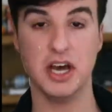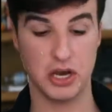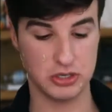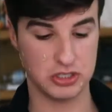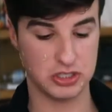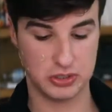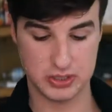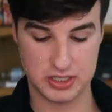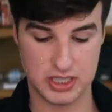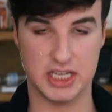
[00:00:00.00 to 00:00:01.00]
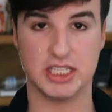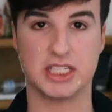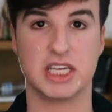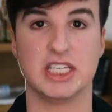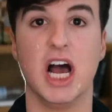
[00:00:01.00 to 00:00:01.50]
I'll just use this
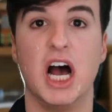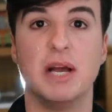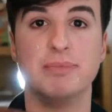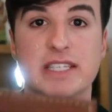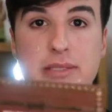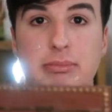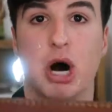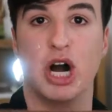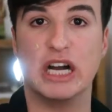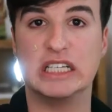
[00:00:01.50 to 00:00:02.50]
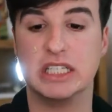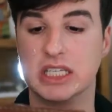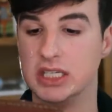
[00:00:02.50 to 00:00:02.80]
because I'm smart.